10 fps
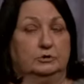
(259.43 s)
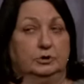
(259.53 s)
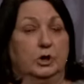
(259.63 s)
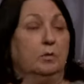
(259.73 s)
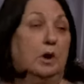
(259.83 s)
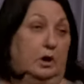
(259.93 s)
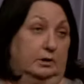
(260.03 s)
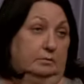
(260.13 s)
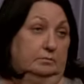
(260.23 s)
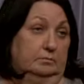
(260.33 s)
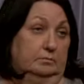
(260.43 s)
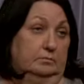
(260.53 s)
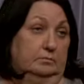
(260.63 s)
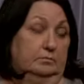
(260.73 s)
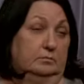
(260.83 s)
Johan,
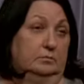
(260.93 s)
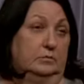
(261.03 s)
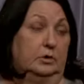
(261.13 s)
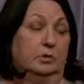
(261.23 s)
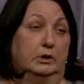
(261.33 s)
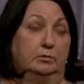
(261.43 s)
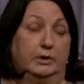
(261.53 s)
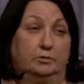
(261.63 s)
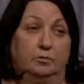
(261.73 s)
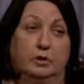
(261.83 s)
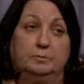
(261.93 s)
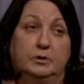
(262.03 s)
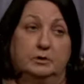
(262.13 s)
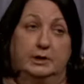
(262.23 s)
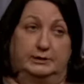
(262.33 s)
you only read one
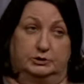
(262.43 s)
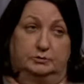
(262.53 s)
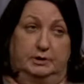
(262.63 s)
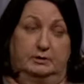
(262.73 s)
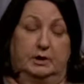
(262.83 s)
book last week.